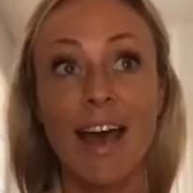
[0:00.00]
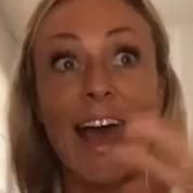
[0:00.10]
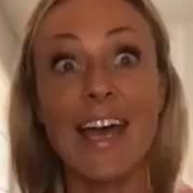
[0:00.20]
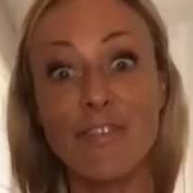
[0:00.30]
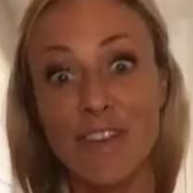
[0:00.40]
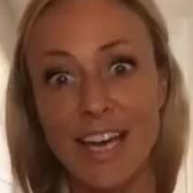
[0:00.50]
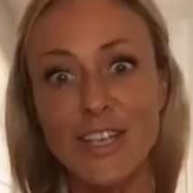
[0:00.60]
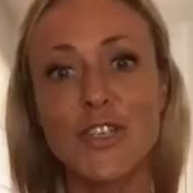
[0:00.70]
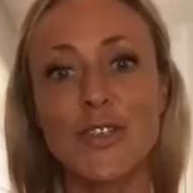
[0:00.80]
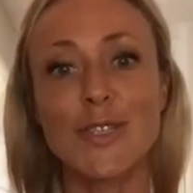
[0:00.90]

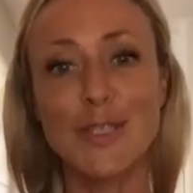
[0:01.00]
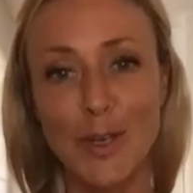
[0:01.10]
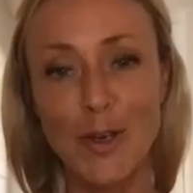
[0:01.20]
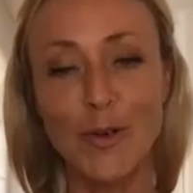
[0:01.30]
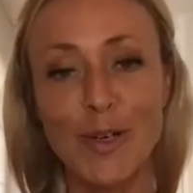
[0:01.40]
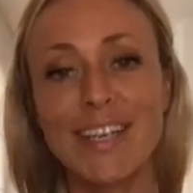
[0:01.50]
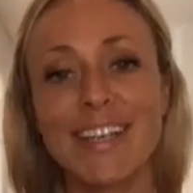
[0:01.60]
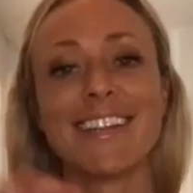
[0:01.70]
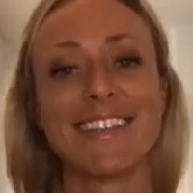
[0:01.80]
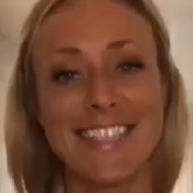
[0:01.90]
aviation security
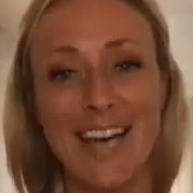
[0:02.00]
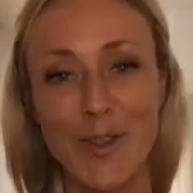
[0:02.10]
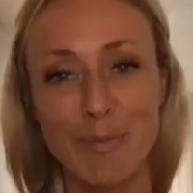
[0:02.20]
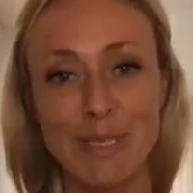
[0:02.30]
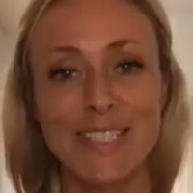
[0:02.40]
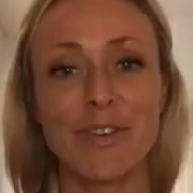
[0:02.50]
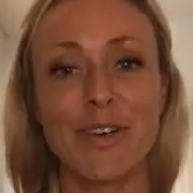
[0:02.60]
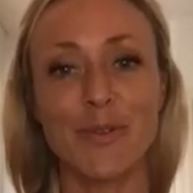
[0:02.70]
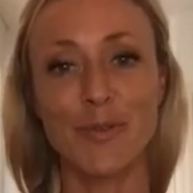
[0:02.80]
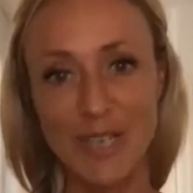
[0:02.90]
in the South Pacific
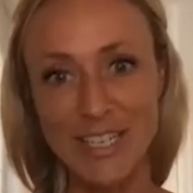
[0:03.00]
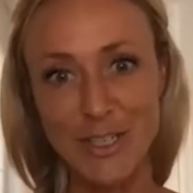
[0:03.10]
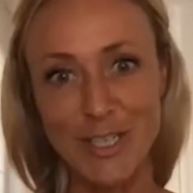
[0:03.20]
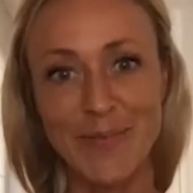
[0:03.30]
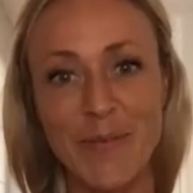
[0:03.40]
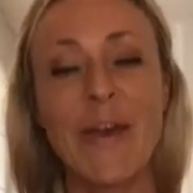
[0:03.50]
region.